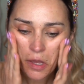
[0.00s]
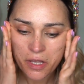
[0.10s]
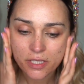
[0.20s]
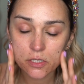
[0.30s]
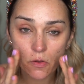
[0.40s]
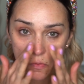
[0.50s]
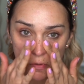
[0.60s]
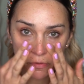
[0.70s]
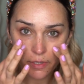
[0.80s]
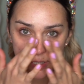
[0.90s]
So
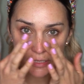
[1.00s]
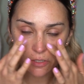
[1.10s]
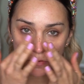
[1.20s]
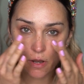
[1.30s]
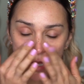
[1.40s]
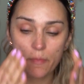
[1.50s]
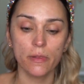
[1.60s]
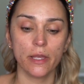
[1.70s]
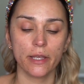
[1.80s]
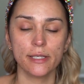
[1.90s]
this scrub,
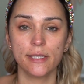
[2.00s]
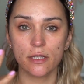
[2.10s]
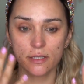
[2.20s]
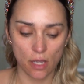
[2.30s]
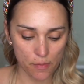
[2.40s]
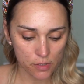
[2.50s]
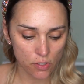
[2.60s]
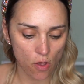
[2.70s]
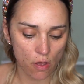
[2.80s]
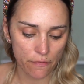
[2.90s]
like I said, doubles
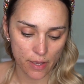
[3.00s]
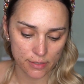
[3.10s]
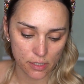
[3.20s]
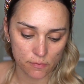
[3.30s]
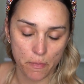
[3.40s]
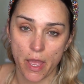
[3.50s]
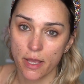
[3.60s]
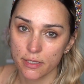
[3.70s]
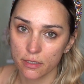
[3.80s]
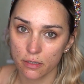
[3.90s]
off as a
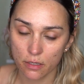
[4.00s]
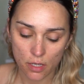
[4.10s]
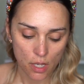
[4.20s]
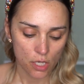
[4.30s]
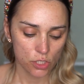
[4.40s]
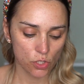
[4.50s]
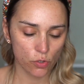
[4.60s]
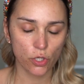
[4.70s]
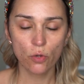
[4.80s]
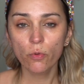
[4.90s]
mask. So
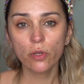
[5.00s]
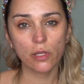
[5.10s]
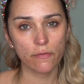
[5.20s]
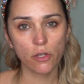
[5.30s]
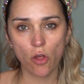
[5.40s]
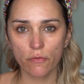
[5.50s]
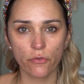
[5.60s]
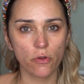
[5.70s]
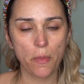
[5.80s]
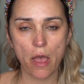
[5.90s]
you would leave it on
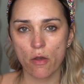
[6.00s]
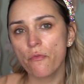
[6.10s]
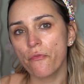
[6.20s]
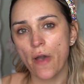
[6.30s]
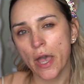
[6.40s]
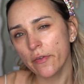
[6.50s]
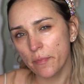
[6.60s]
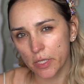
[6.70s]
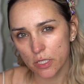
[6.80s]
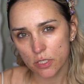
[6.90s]
for about 5
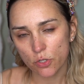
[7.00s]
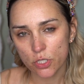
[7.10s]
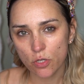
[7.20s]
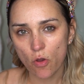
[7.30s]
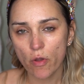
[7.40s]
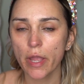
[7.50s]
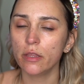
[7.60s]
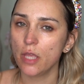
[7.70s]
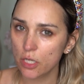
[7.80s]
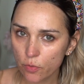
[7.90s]
minutes or so,
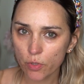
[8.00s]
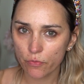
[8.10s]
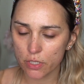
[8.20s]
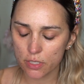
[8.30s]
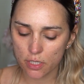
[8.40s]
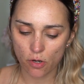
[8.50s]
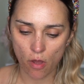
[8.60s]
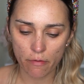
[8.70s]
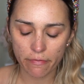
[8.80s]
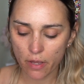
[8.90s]
and then you will rinse it
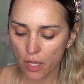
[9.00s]
off.